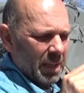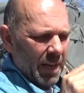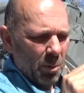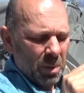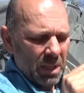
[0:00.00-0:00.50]

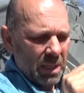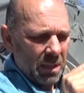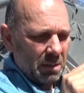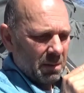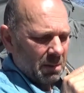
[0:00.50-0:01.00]

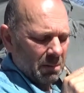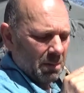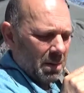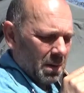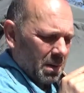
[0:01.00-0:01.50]
airplanes and
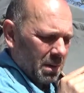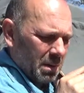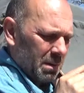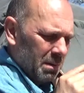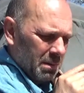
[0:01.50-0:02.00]

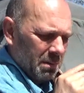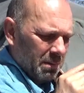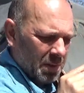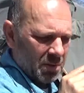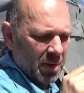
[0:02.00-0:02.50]

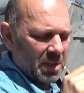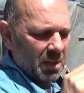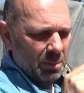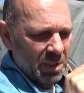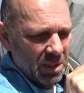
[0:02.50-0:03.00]
stretch
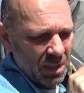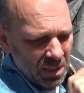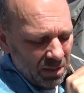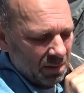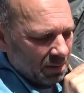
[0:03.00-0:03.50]

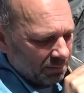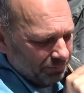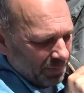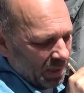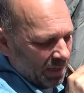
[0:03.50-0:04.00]
limousines and
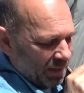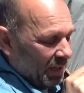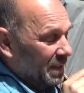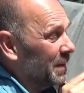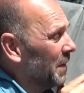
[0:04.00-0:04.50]
a lot of
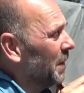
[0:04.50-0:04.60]
things.